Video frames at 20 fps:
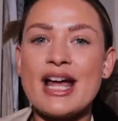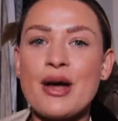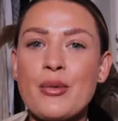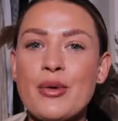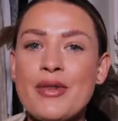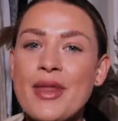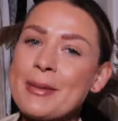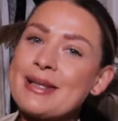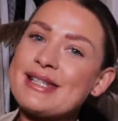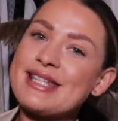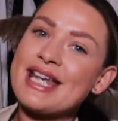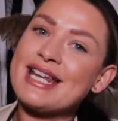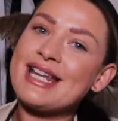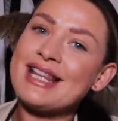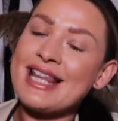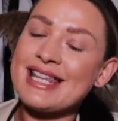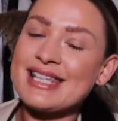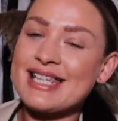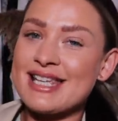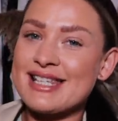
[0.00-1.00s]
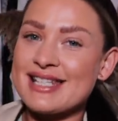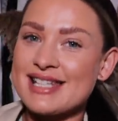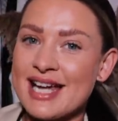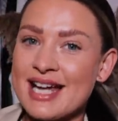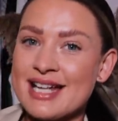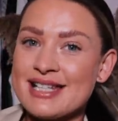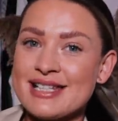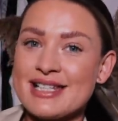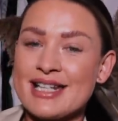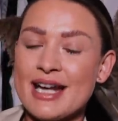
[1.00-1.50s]
With that being said, let's get
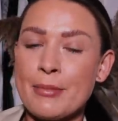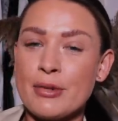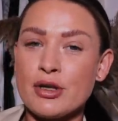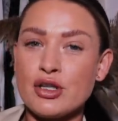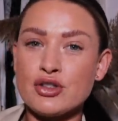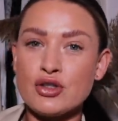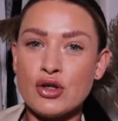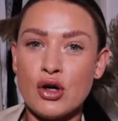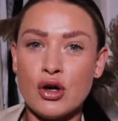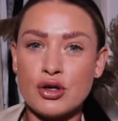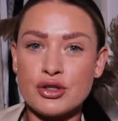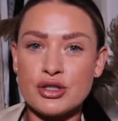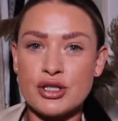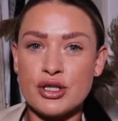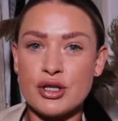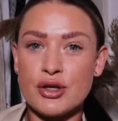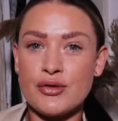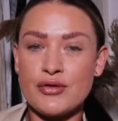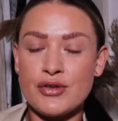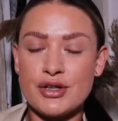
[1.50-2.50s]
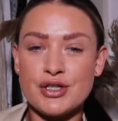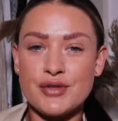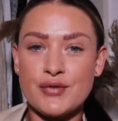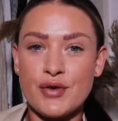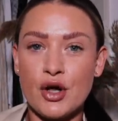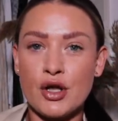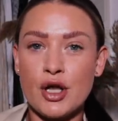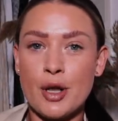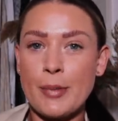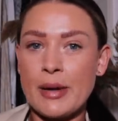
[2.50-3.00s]
started. I'm going to talk to you first of
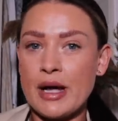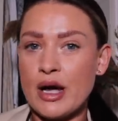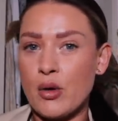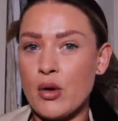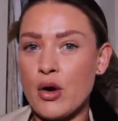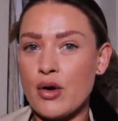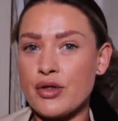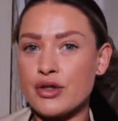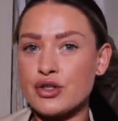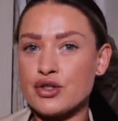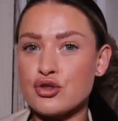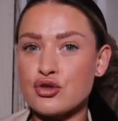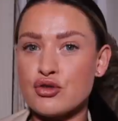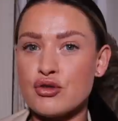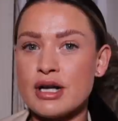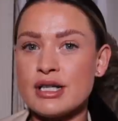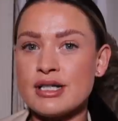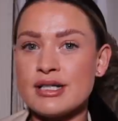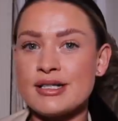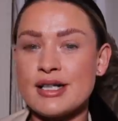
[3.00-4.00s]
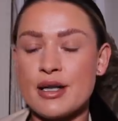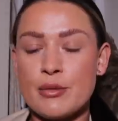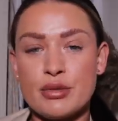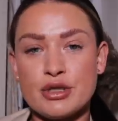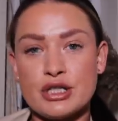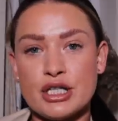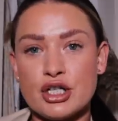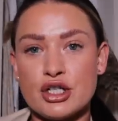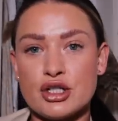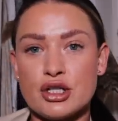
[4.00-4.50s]
all about the trends and
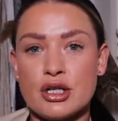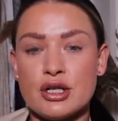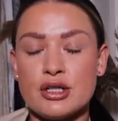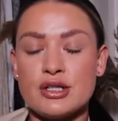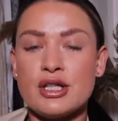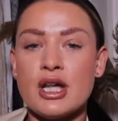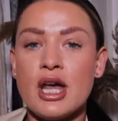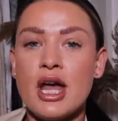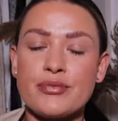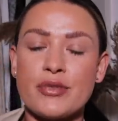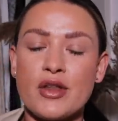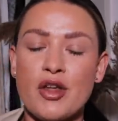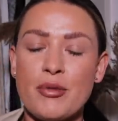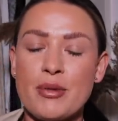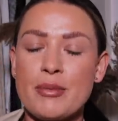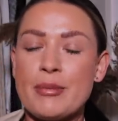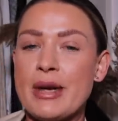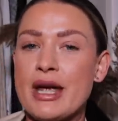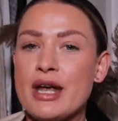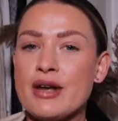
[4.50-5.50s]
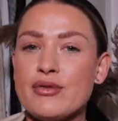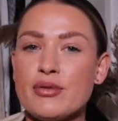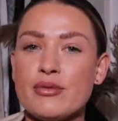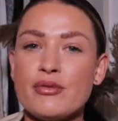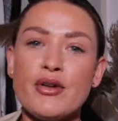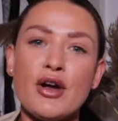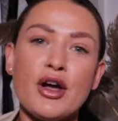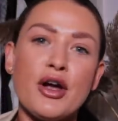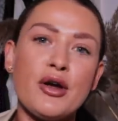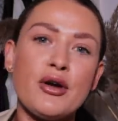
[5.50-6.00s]
predictions that have been made from
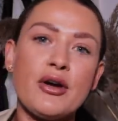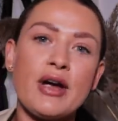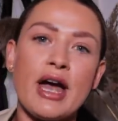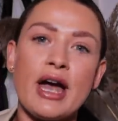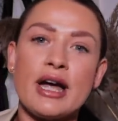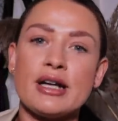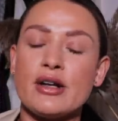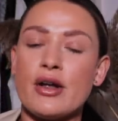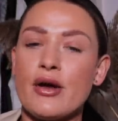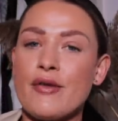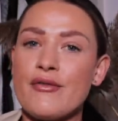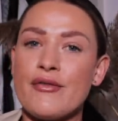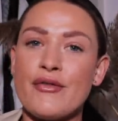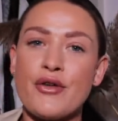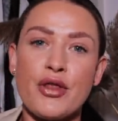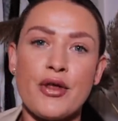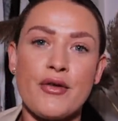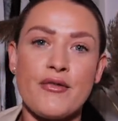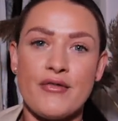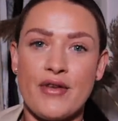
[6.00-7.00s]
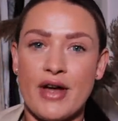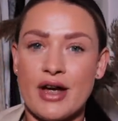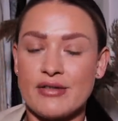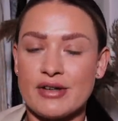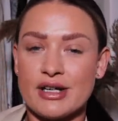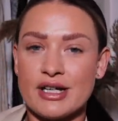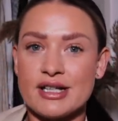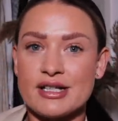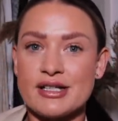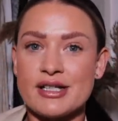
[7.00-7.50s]
Vogue and other
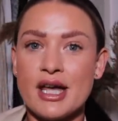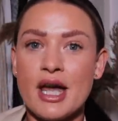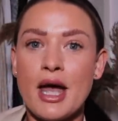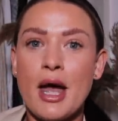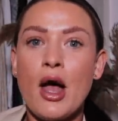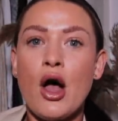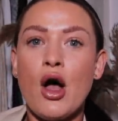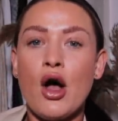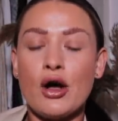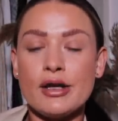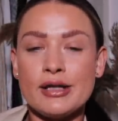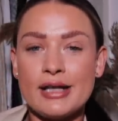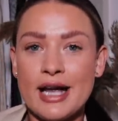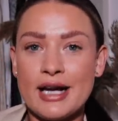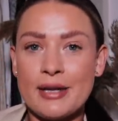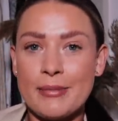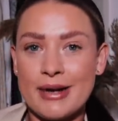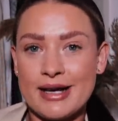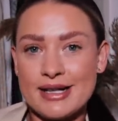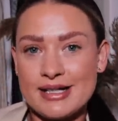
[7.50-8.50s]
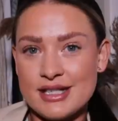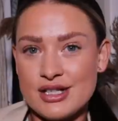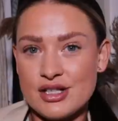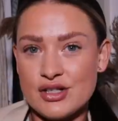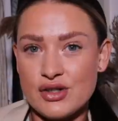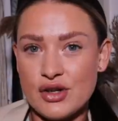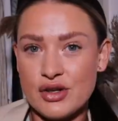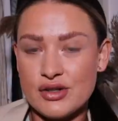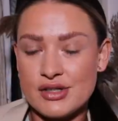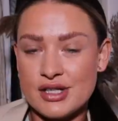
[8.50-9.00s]
various online magazine
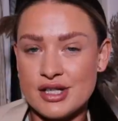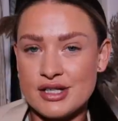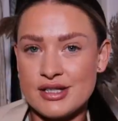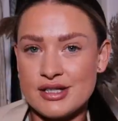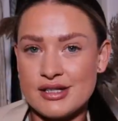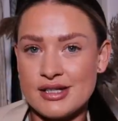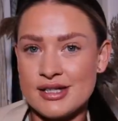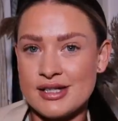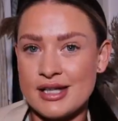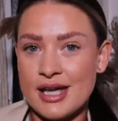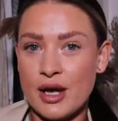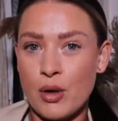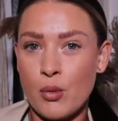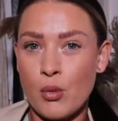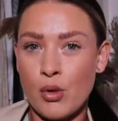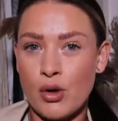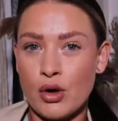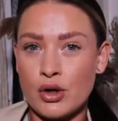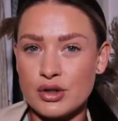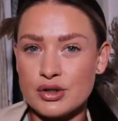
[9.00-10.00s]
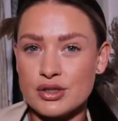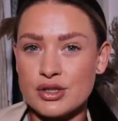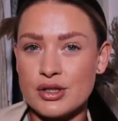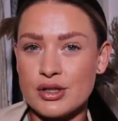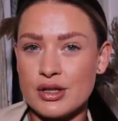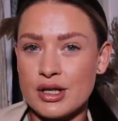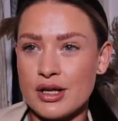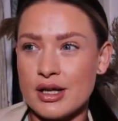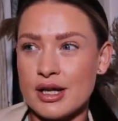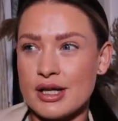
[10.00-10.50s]
sources to say what
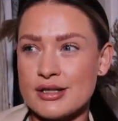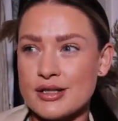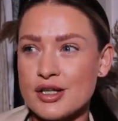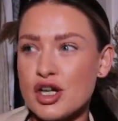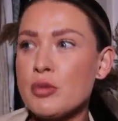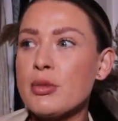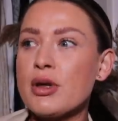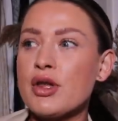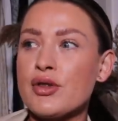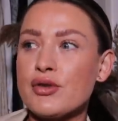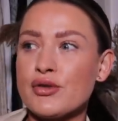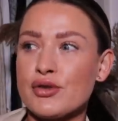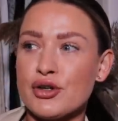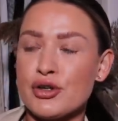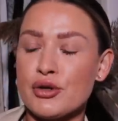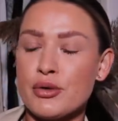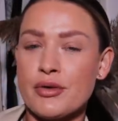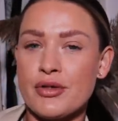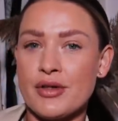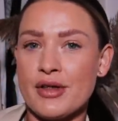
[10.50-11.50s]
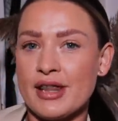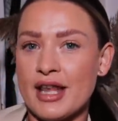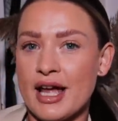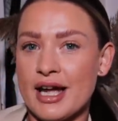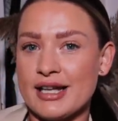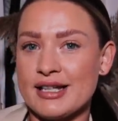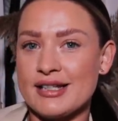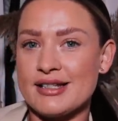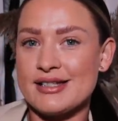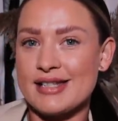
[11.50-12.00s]
is coming through the
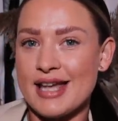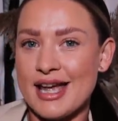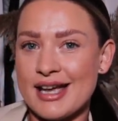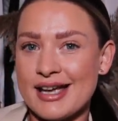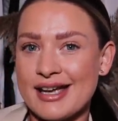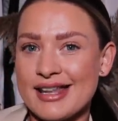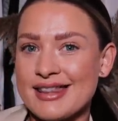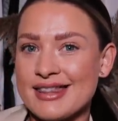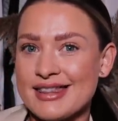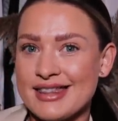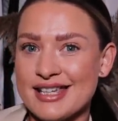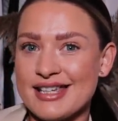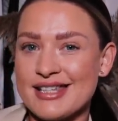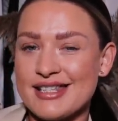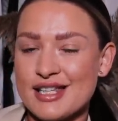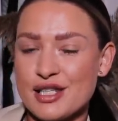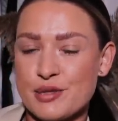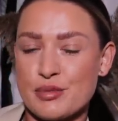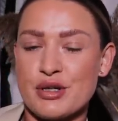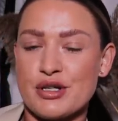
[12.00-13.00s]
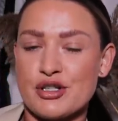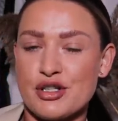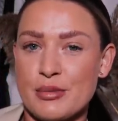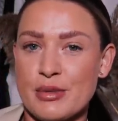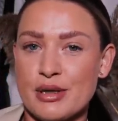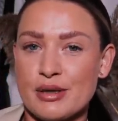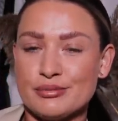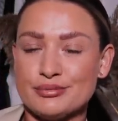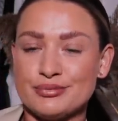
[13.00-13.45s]
lines this spring summer.